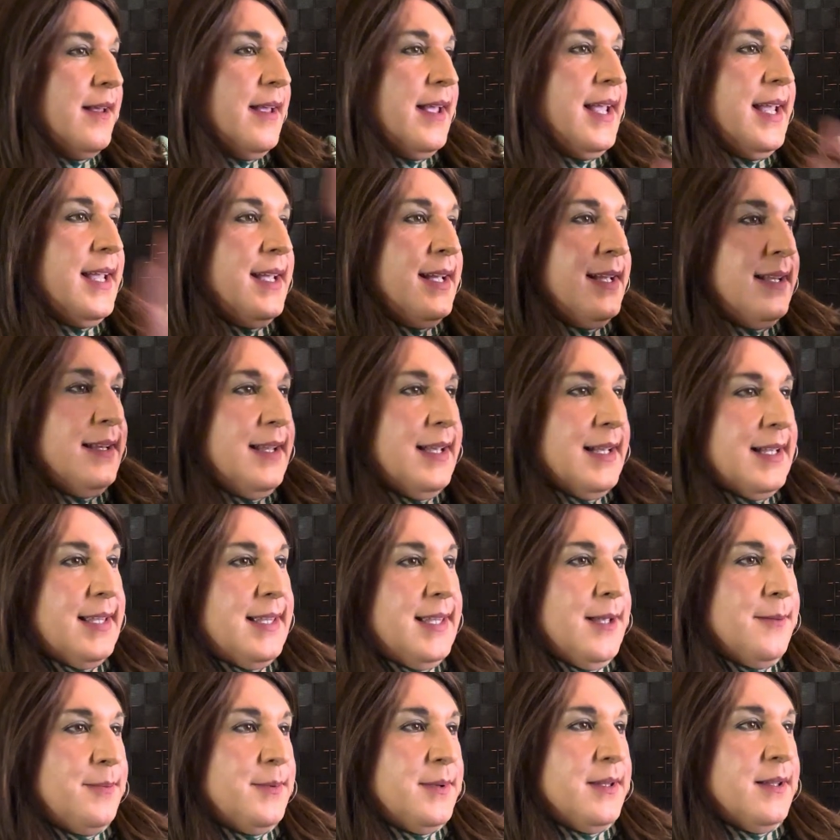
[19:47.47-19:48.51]
and
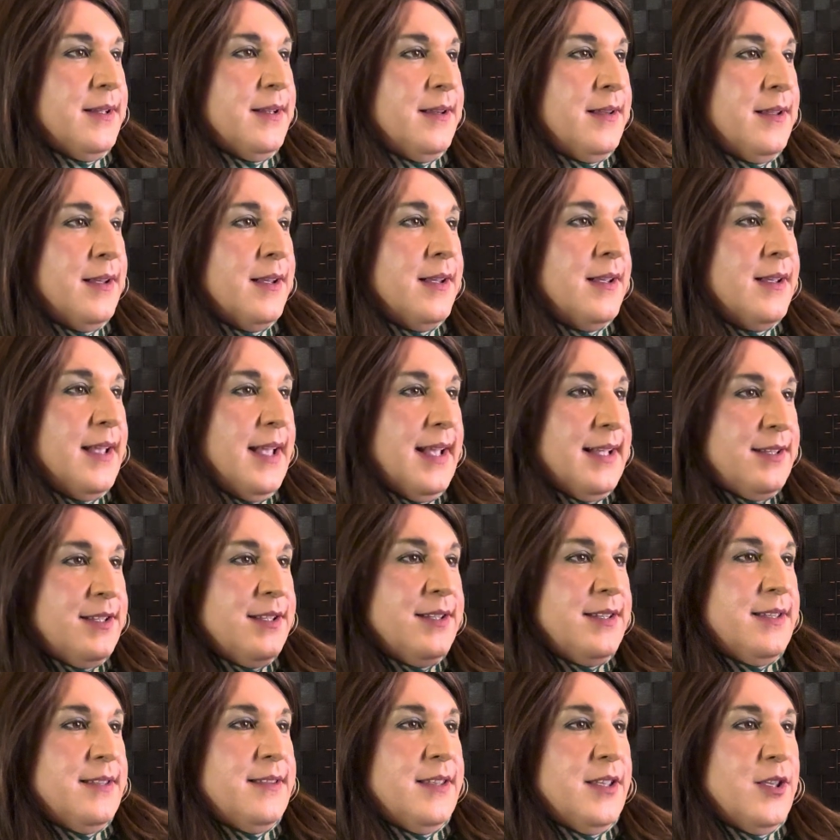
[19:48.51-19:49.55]
accepted
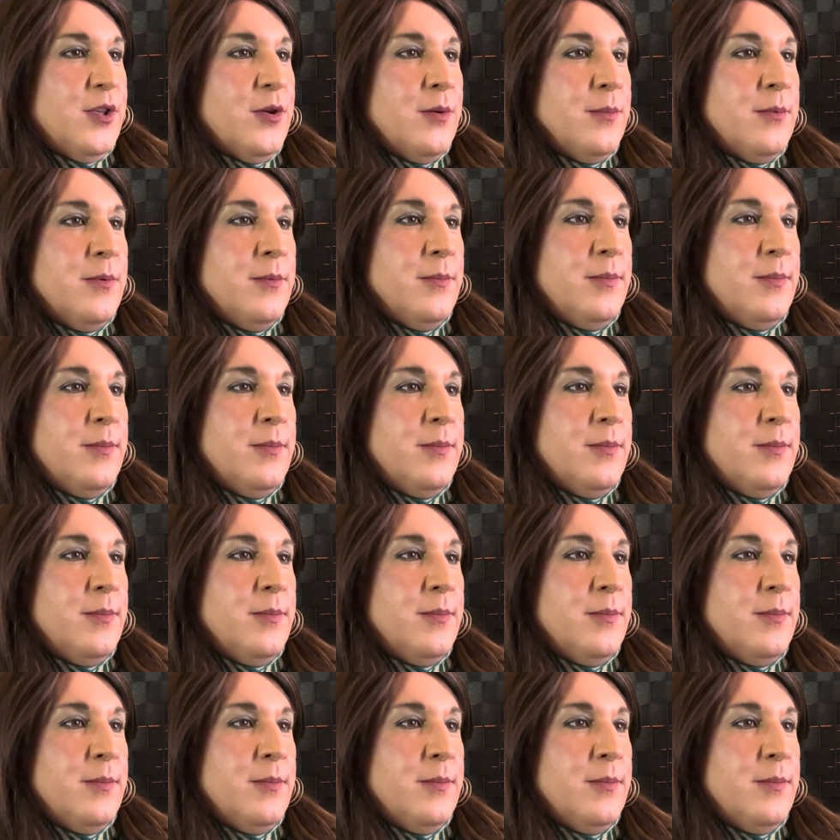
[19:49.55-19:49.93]
just as a human